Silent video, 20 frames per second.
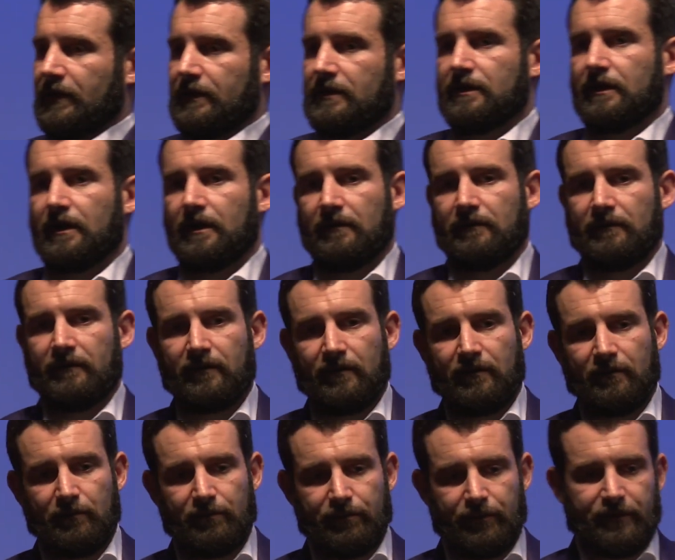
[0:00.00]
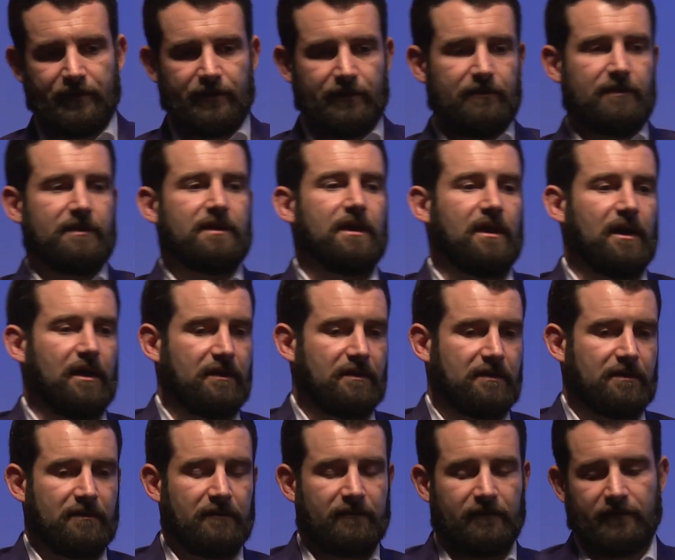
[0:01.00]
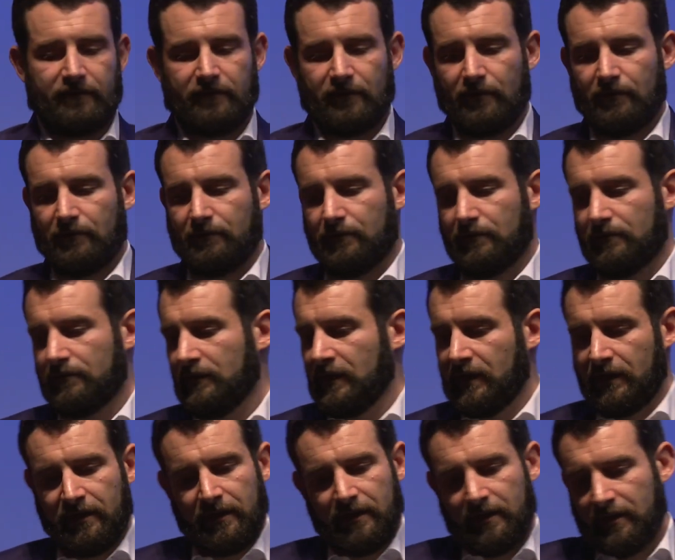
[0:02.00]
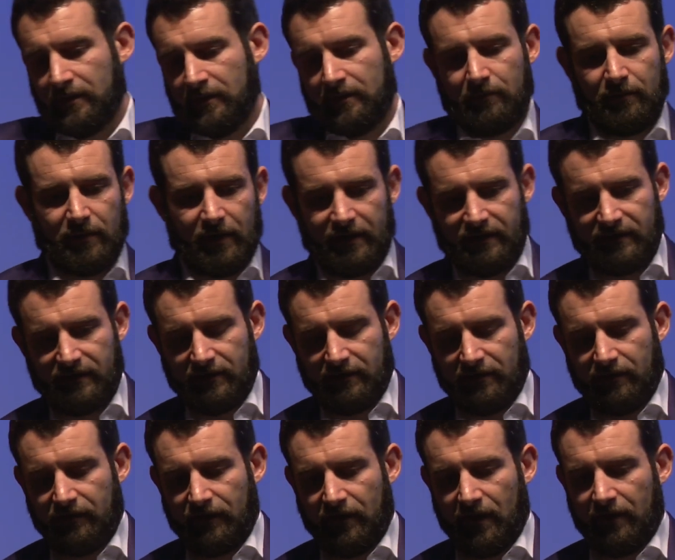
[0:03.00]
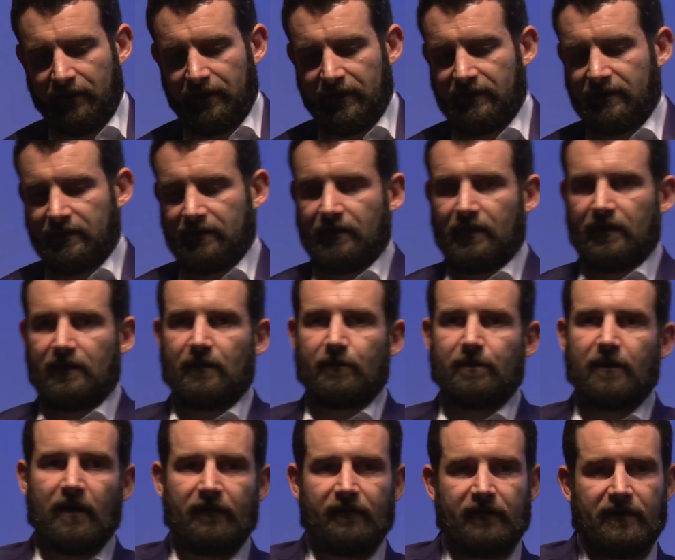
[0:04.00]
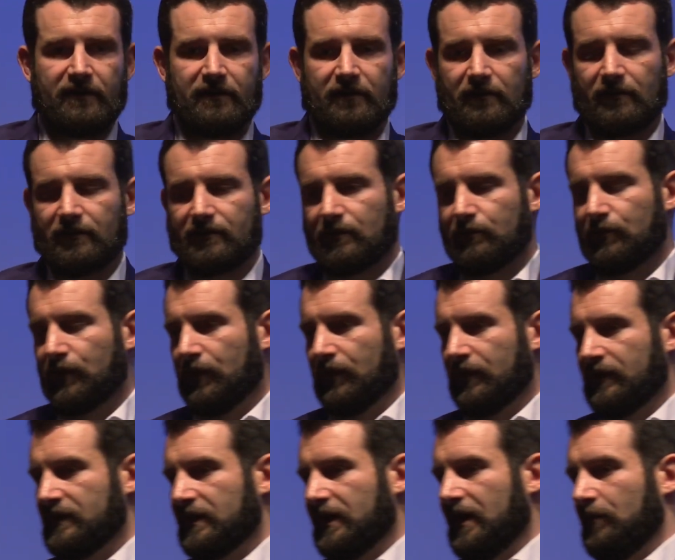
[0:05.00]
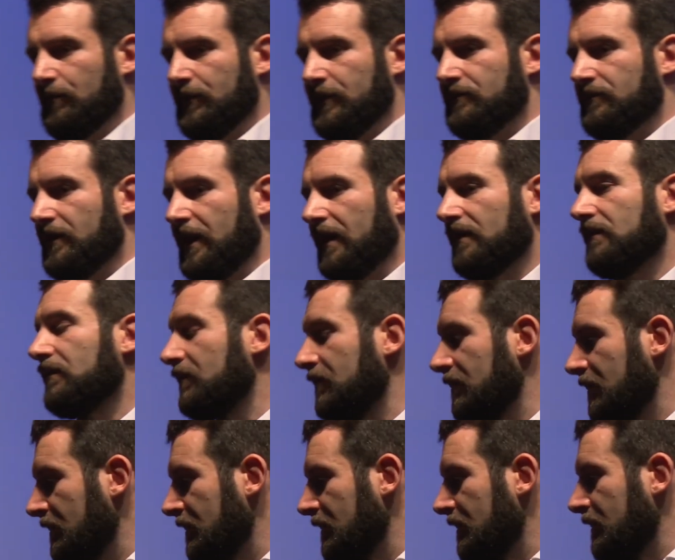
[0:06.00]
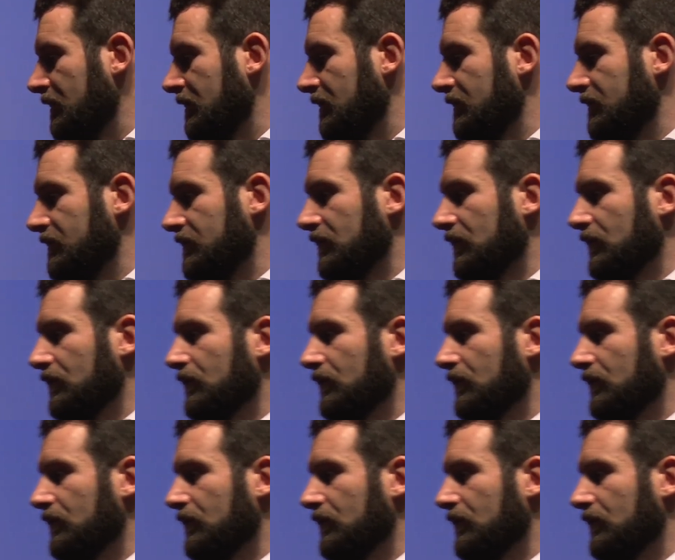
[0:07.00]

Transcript: chain to produce cars from places in the Far East, that the provenance of those components can't be tracked. So